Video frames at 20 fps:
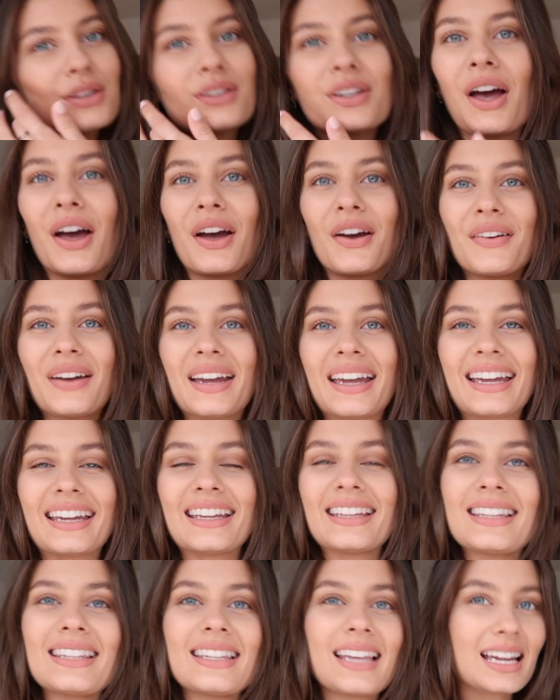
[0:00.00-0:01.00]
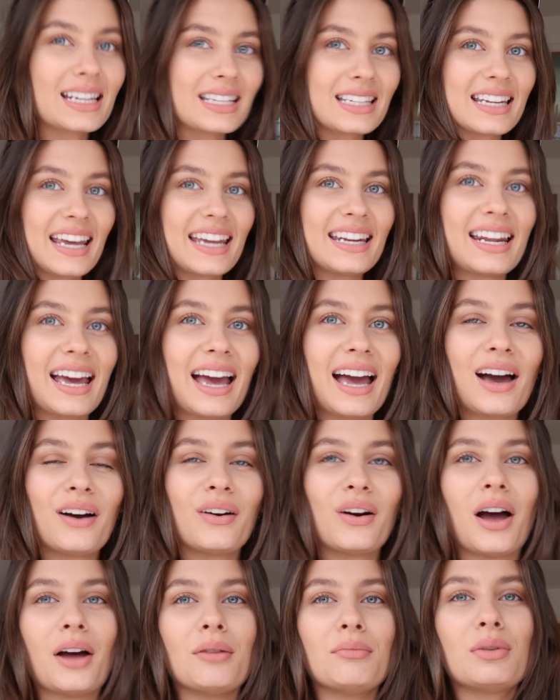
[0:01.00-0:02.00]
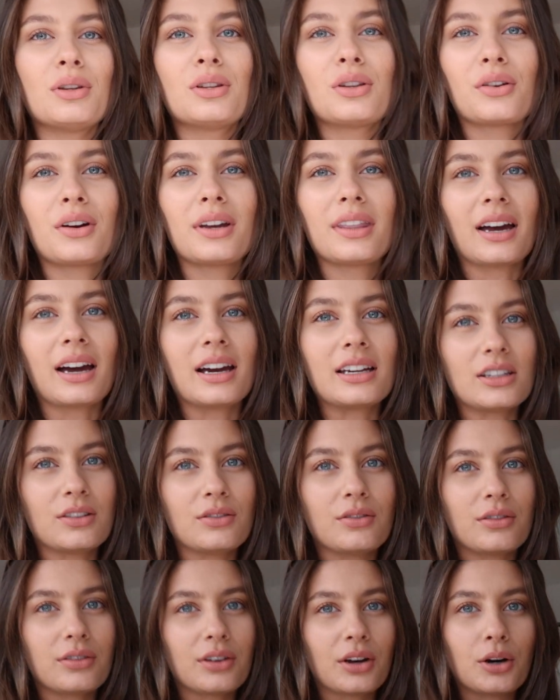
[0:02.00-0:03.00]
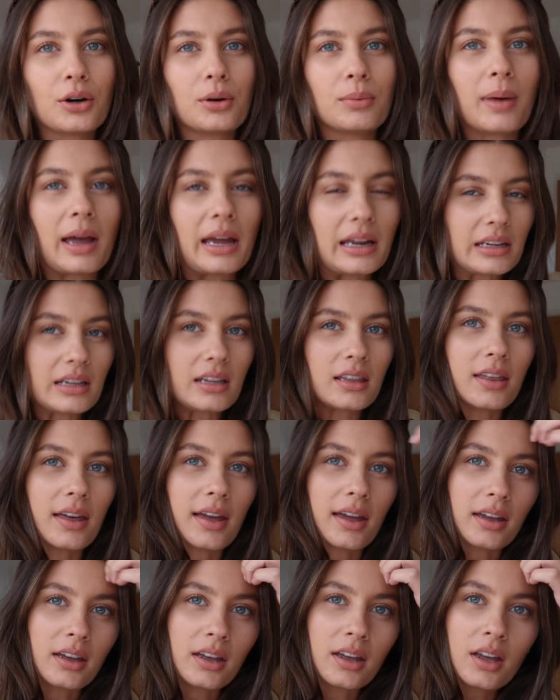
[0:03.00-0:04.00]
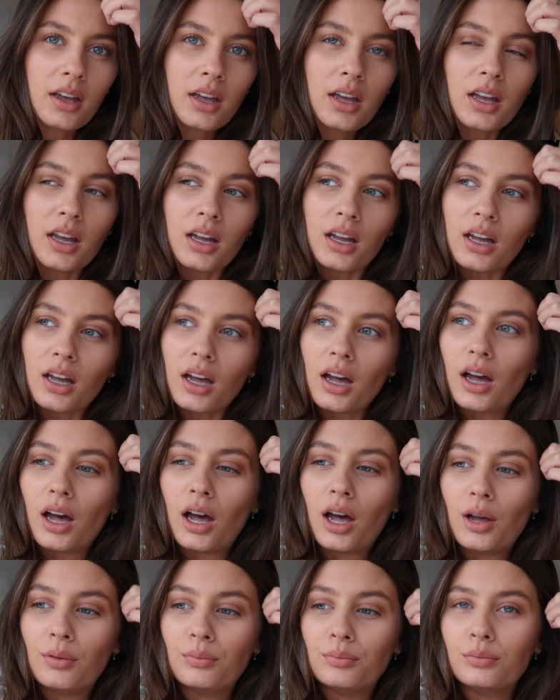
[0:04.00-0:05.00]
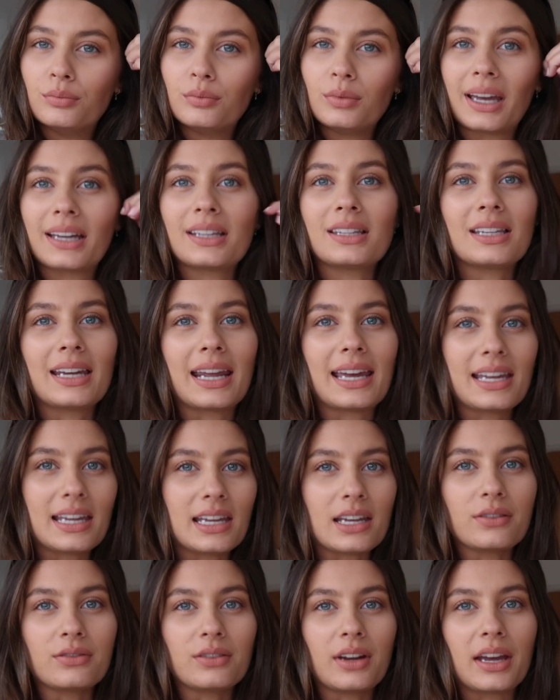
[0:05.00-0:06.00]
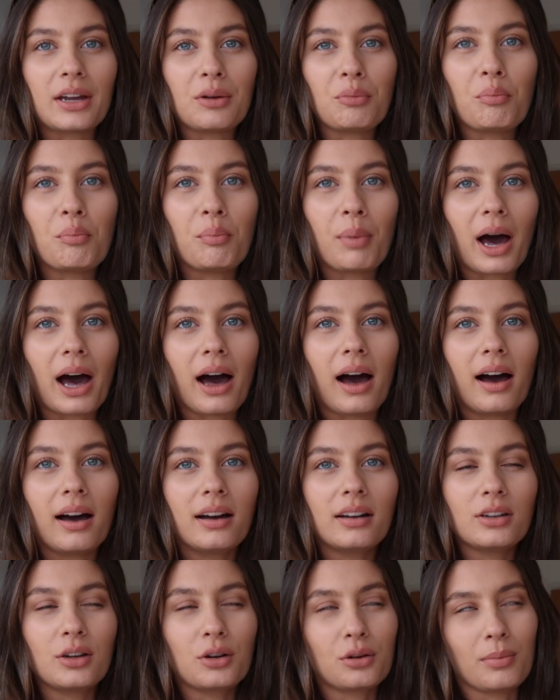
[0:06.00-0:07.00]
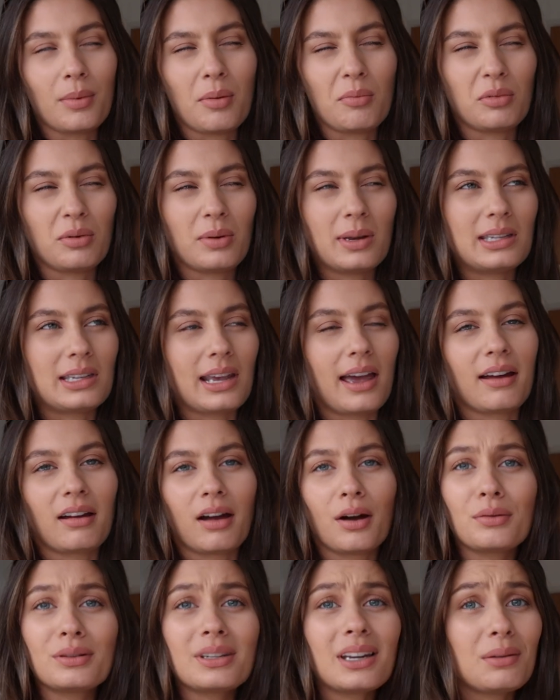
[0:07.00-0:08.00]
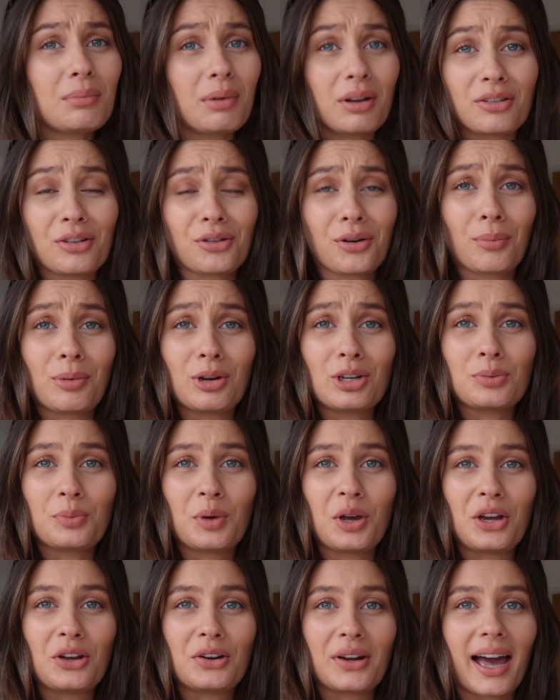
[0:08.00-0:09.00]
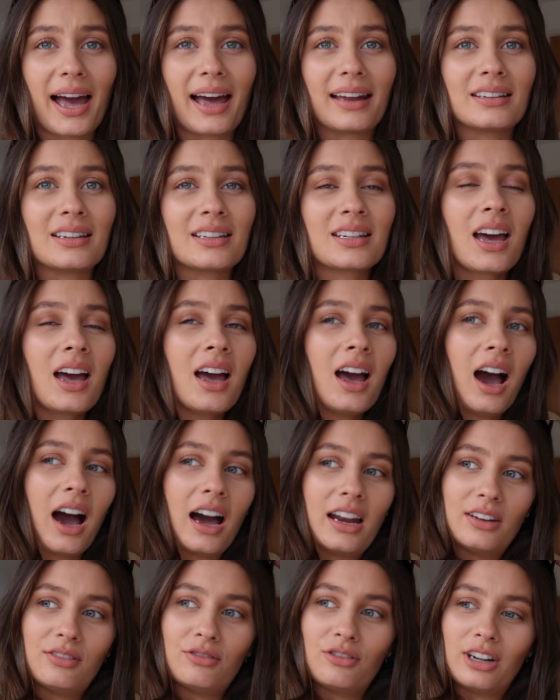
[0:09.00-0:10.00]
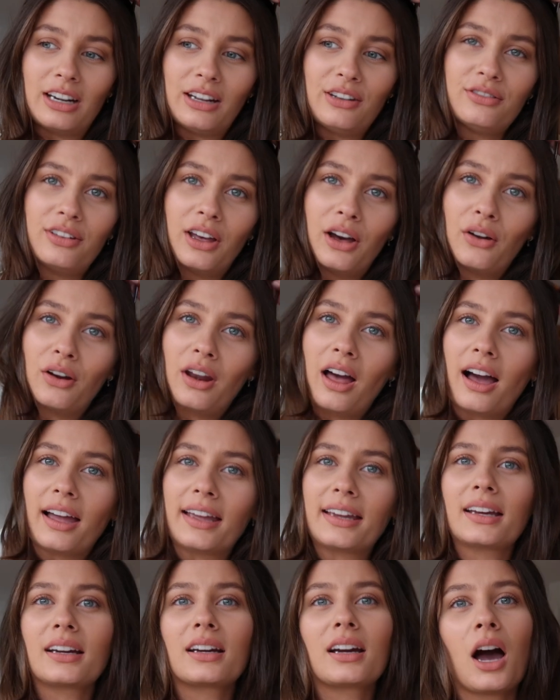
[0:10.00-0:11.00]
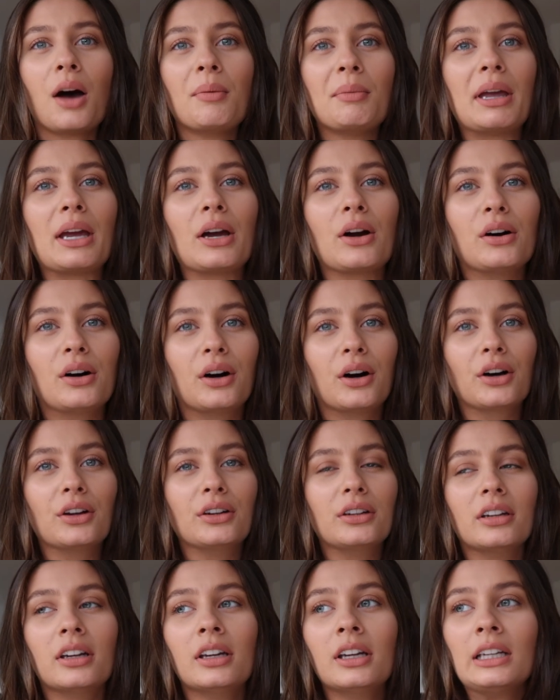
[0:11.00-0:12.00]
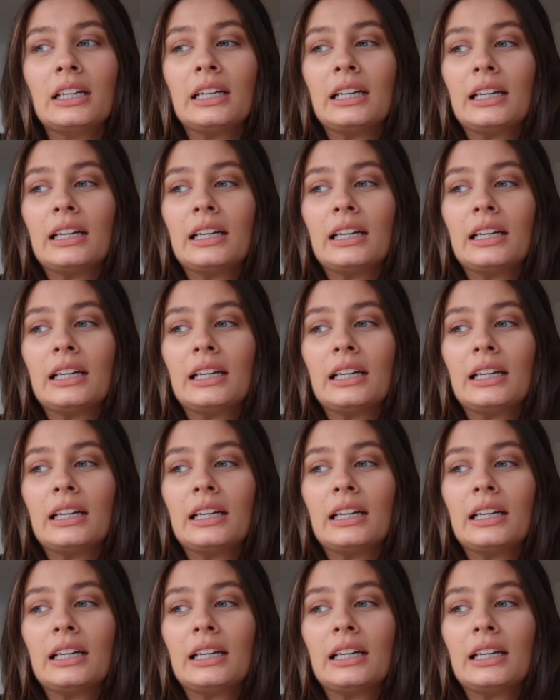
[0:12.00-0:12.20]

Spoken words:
So it's Saturday now. I'm sorry that I didn't film anything yesterday evening, but you'll remember me saying I was in a bit of a rubbish mood and I didn't really feel like coming on